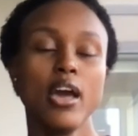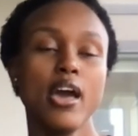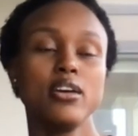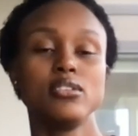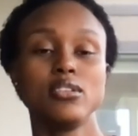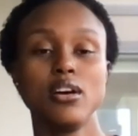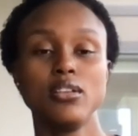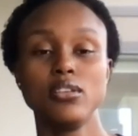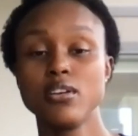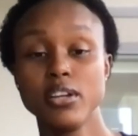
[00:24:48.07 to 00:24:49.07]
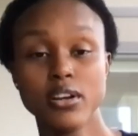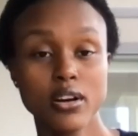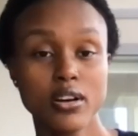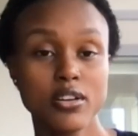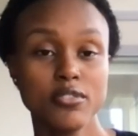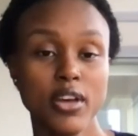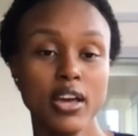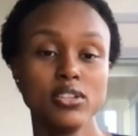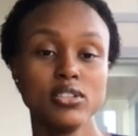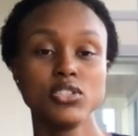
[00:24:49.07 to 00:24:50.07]
and a learning curve
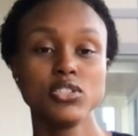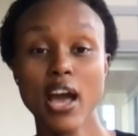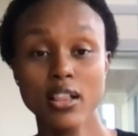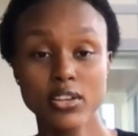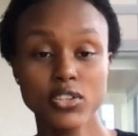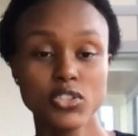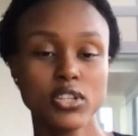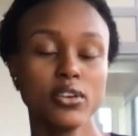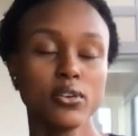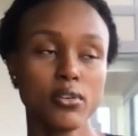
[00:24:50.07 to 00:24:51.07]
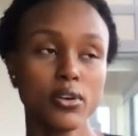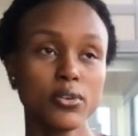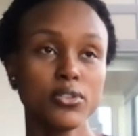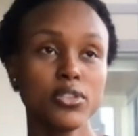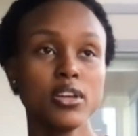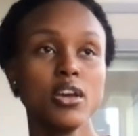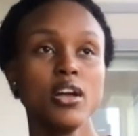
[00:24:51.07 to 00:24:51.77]
and challenge and growth.